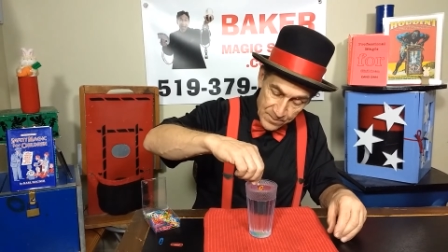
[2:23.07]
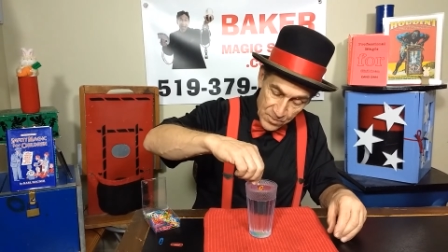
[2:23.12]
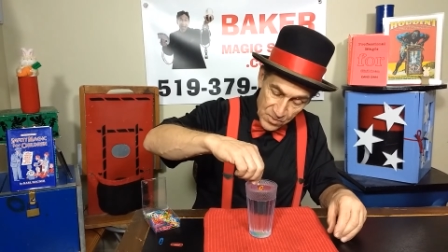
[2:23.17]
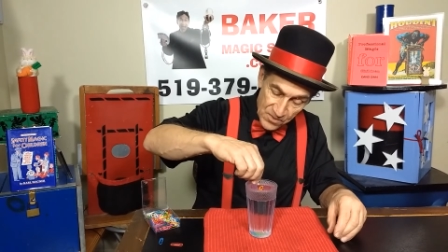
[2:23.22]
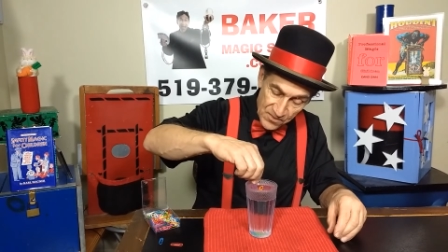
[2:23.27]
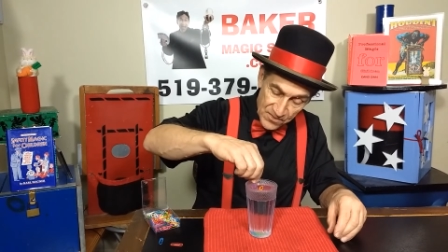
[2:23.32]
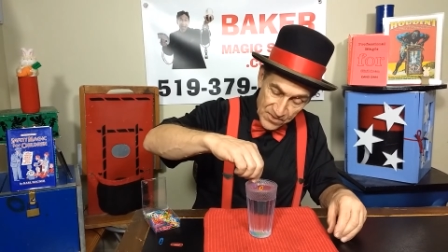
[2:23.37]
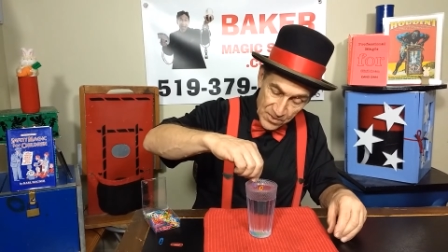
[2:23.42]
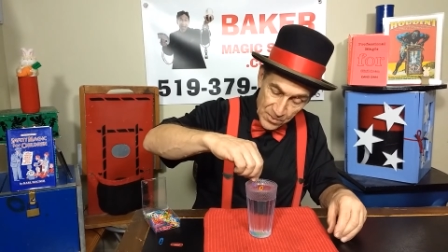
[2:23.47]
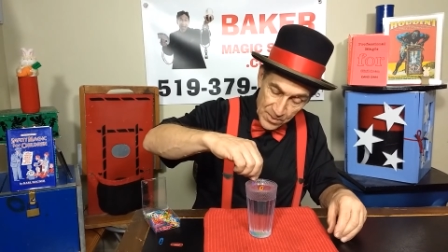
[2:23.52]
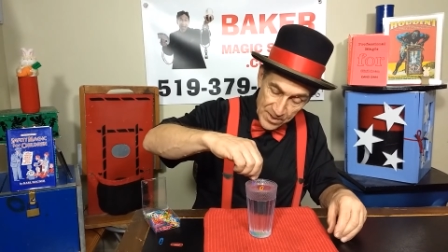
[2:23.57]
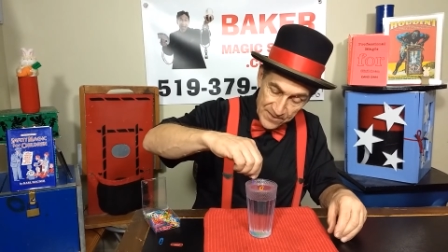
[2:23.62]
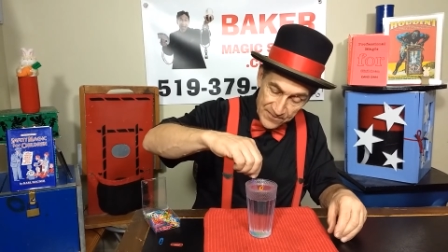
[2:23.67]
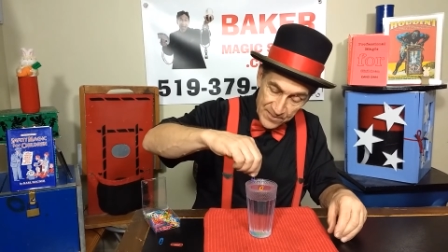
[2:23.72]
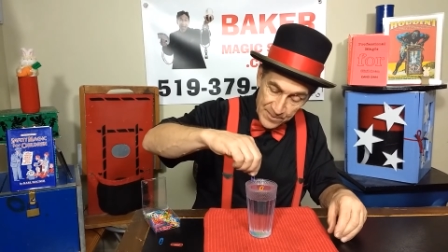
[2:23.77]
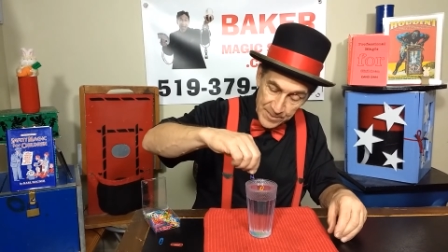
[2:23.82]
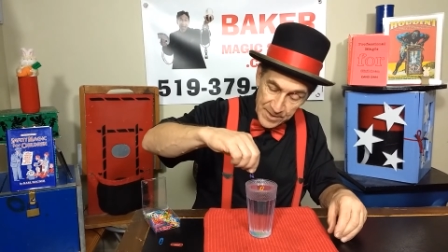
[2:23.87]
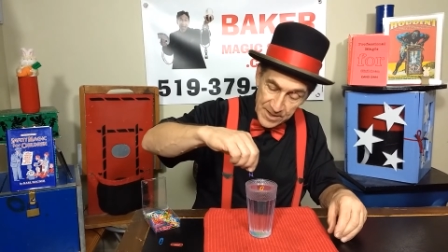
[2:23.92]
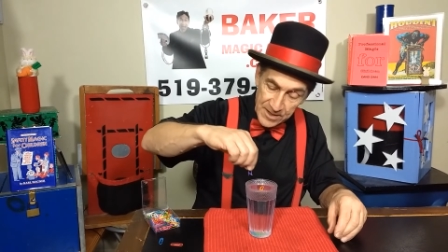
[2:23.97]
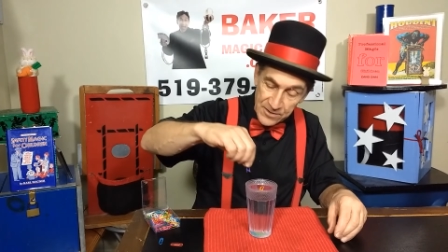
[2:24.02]
move it away
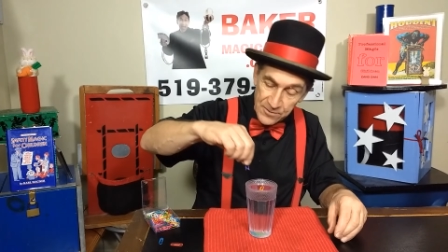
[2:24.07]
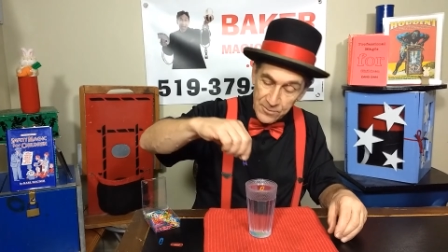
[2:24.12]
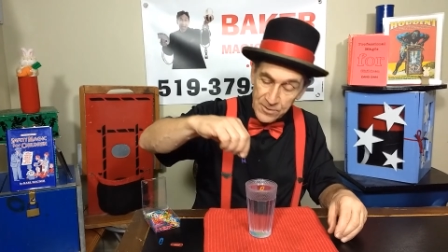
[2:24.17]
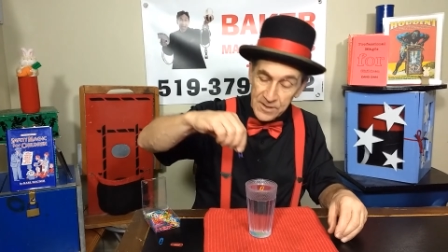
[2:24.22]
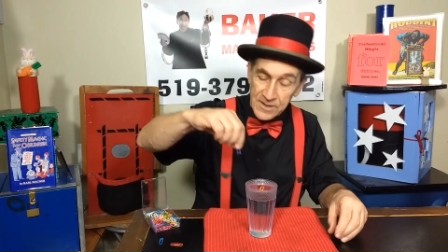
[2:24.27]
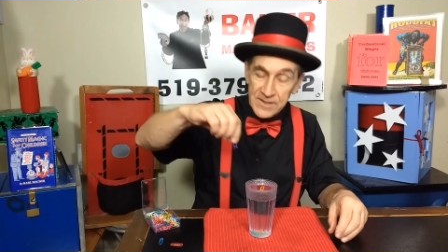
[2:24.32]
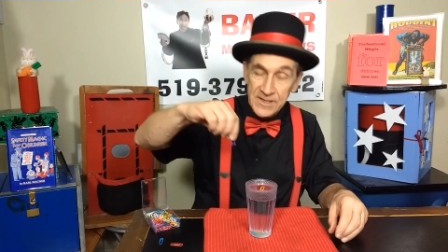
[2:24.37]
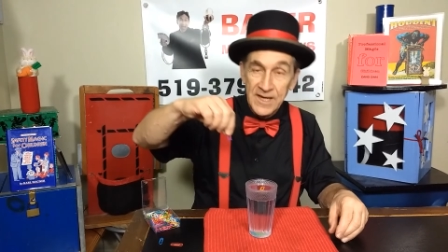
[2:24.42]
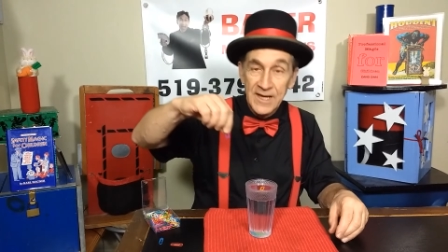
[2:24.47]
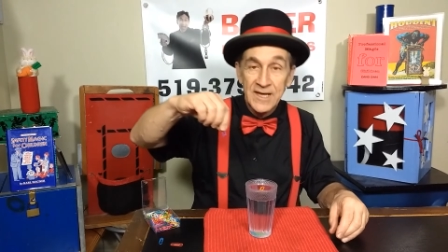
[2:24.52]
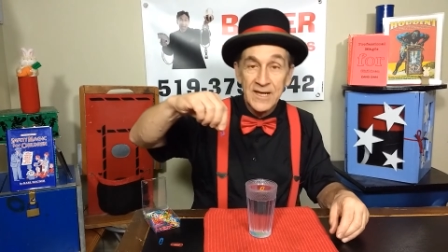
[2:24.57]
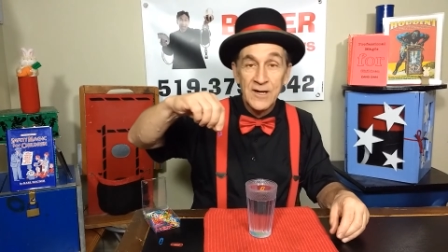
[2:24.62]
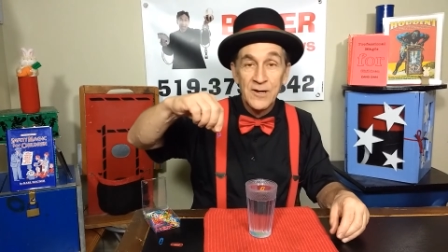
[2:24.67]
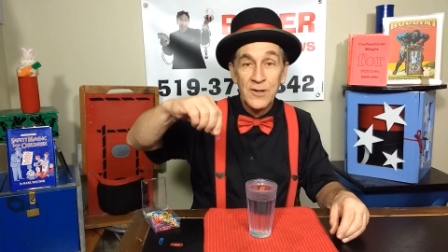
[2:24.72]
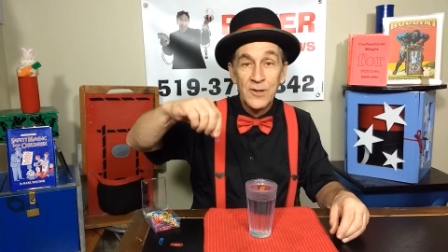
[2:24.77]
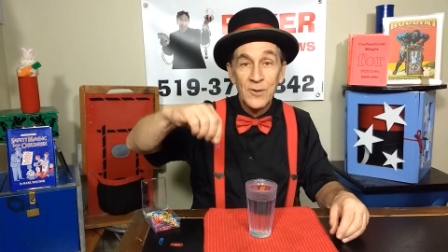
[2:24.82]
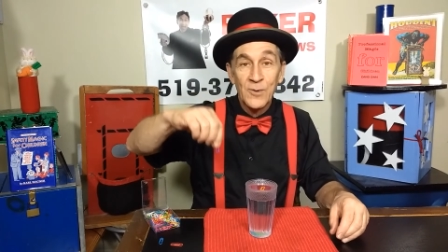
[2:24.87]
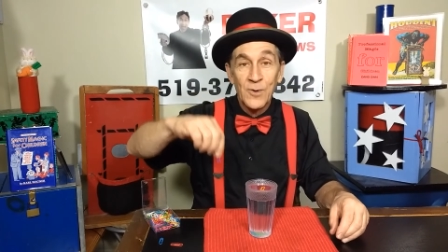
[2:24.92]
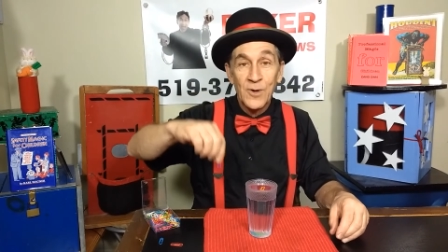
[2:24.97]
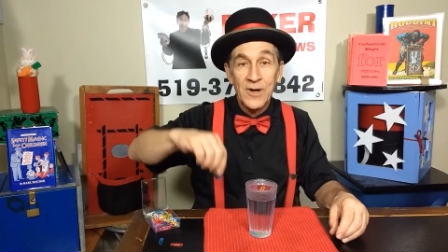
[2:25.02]
from the other one and take it out of
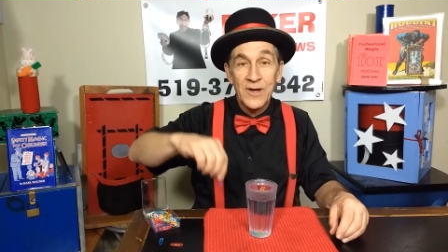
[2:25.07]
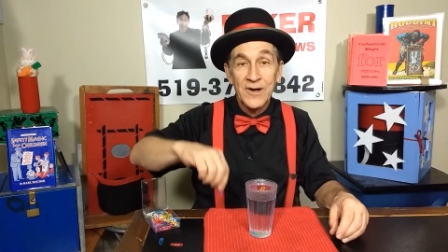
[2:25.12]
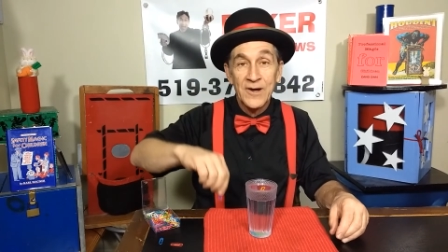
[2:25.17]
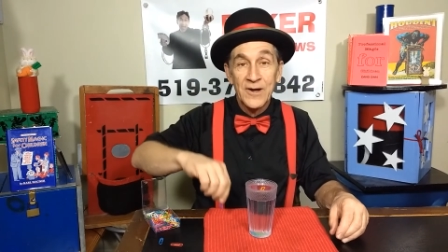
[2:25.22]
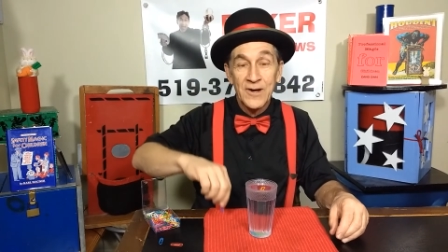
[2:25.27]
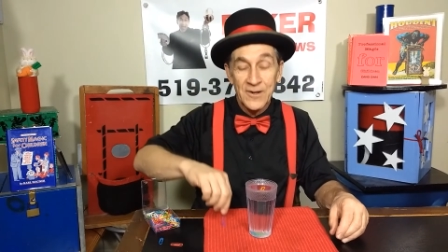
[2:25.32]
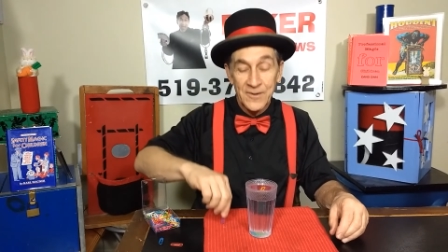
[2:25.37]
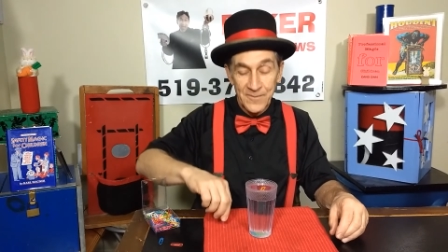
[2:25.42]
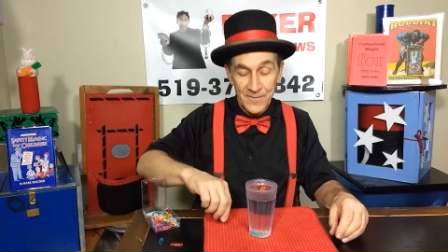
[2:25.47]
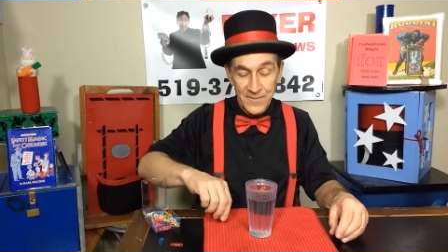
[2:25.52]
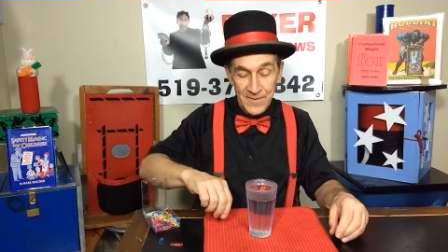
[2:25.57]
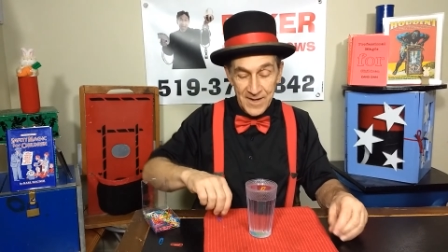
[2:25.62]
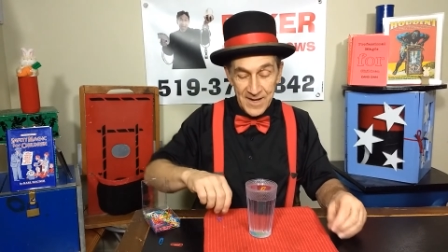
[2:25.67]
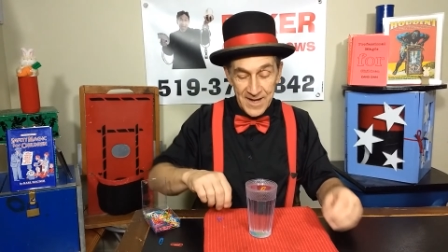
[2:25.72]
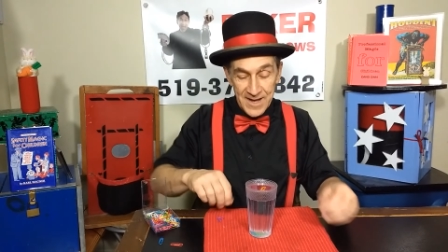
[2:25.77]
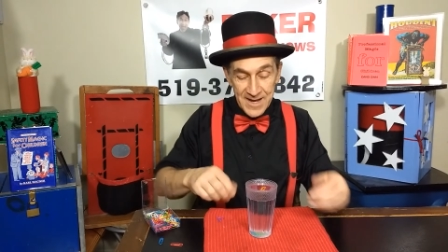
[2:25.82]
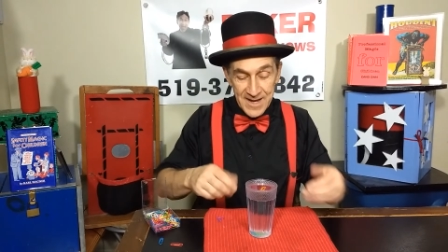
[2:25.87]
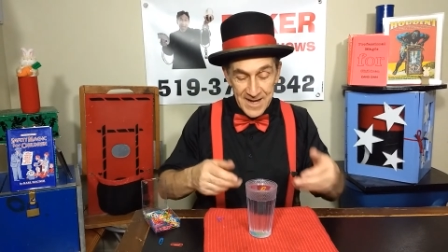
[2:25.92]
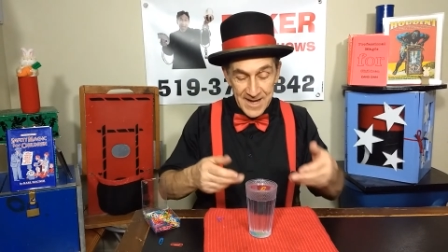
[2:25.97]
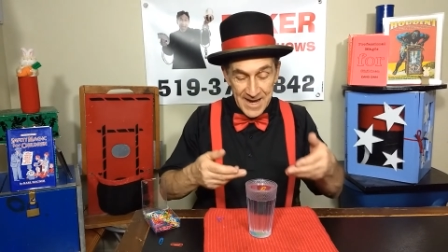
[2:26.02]
the water
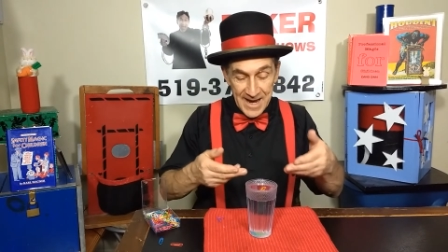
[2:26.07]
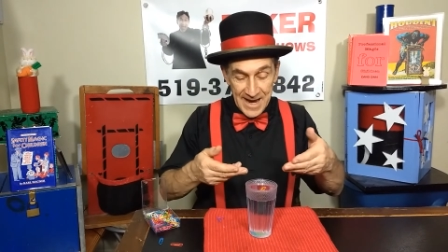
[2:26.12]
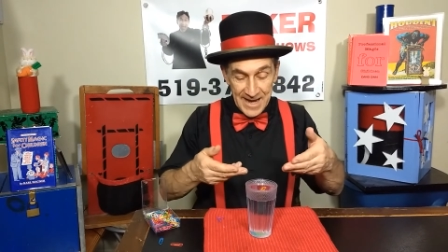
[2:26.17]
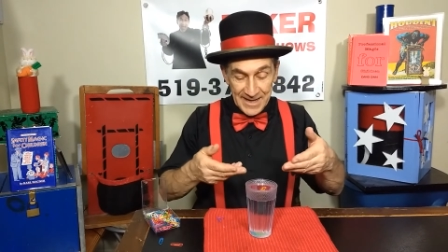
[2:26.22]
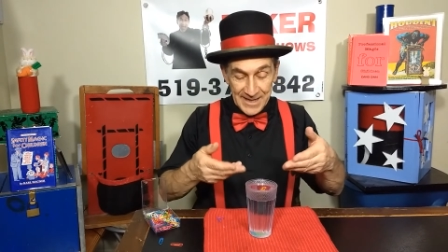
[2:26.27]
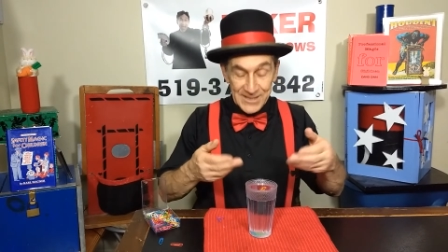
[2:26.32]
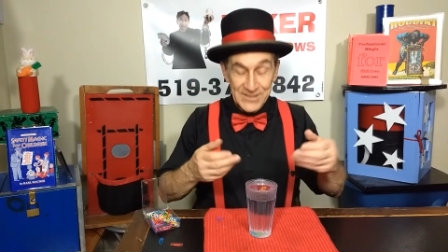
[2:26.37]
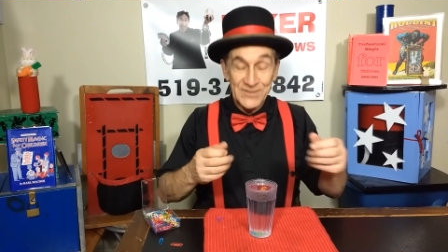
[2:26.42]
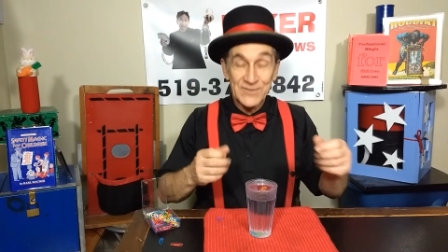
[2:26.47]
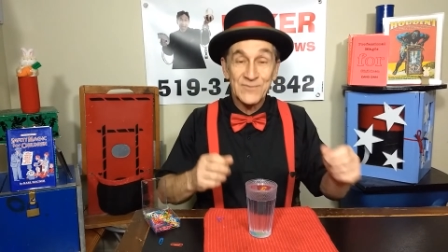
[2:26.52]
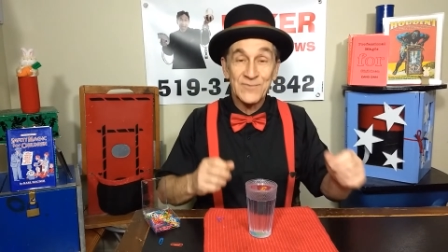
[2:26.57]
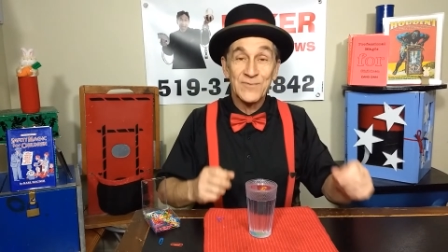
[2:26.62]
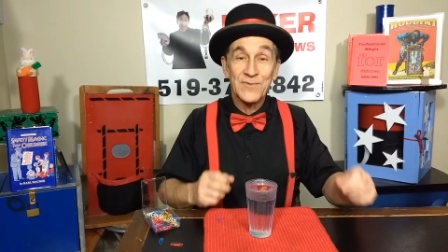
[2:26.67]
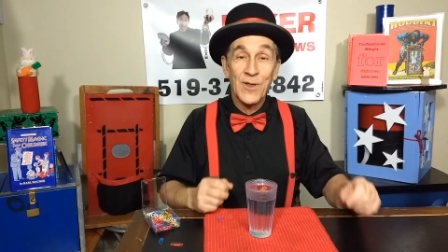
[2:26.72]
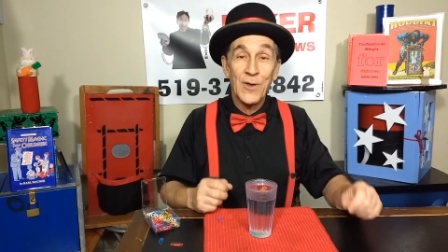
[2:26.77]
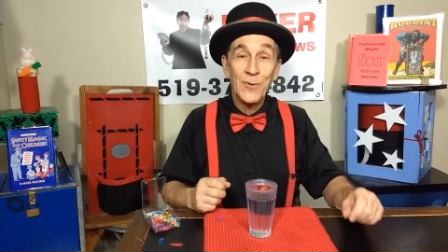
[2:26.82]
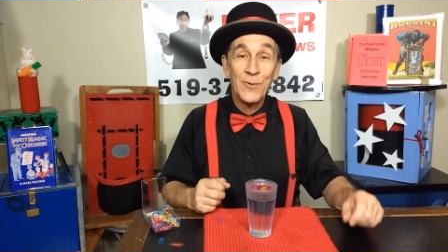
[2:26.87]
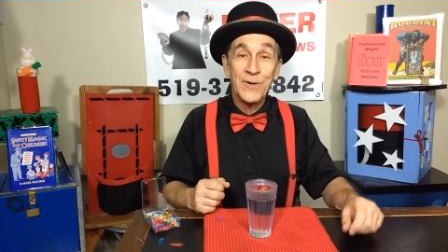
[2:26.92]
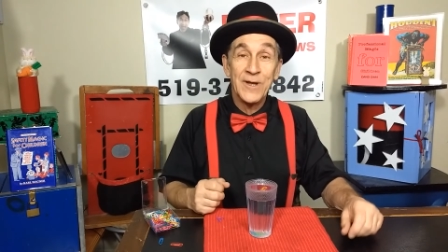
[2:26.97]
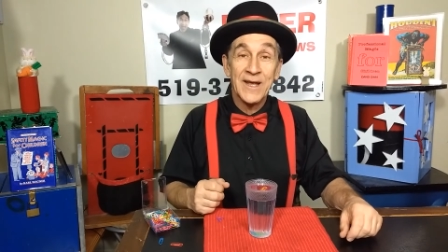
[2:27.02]
and it's
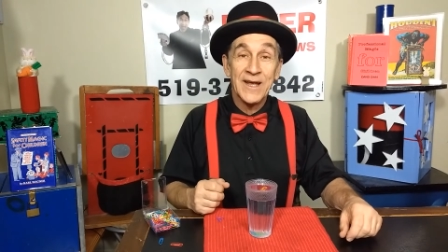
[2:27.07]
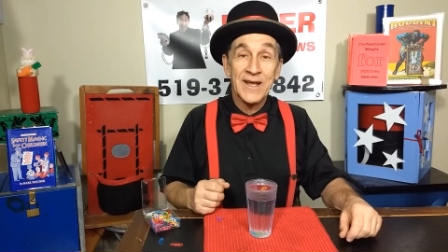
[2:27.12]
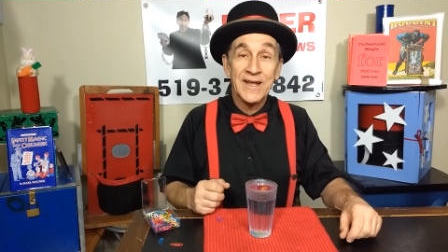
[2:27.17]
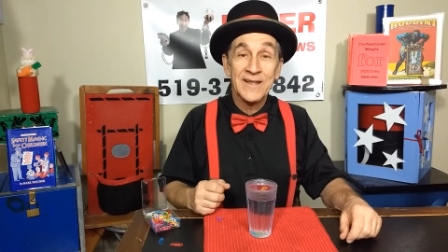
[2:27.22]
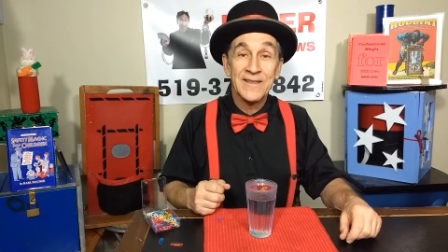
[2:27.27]
floating.